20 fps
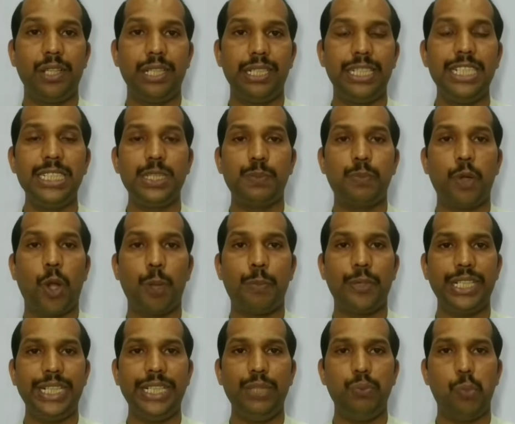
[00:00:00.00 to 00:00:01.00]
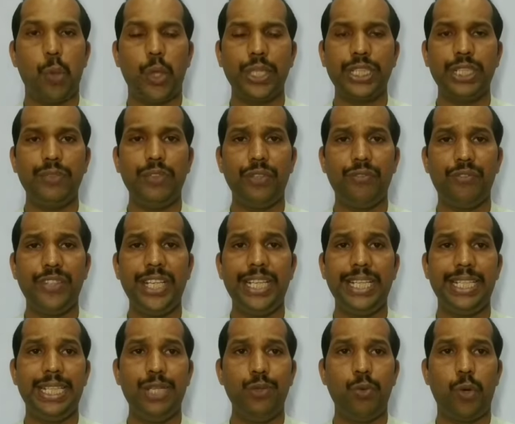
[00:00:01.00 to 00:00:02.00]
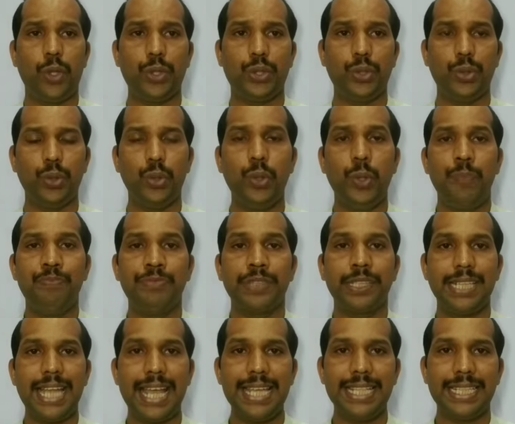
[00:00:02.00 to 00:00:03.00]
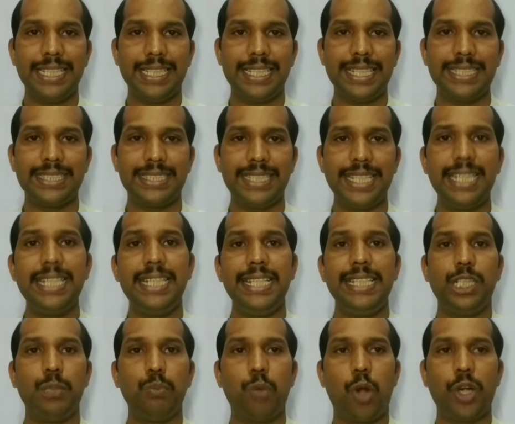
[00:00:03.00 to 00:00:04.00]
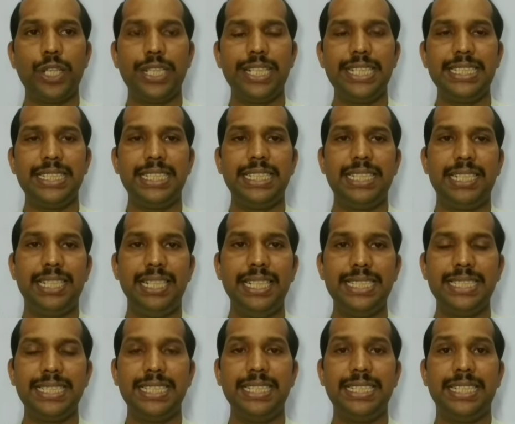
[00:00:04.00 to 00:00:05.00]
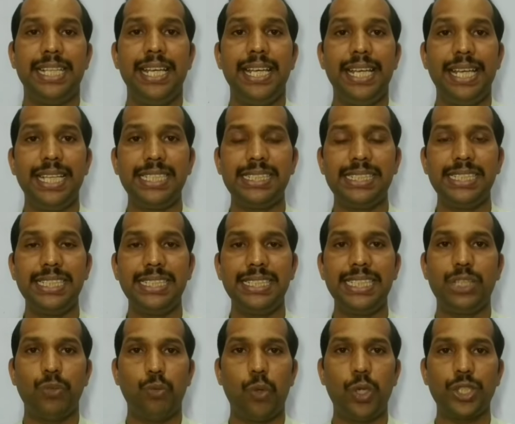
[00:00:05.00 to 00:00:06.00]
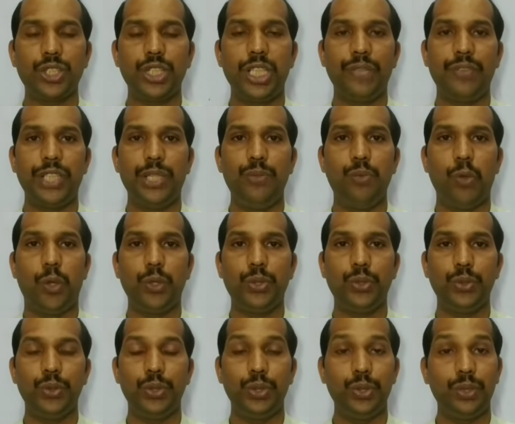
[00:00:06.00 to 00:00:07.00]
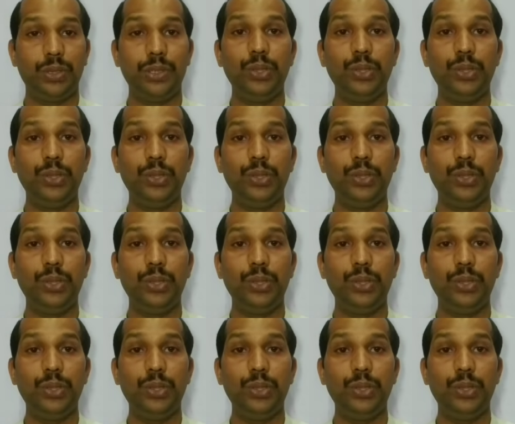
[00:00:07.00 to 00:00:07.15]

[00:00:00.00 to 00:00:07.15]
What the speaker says: his property in whatever way he want to do, like he can sell it, mortgage it, lease it, exchange it, whatsoever he want to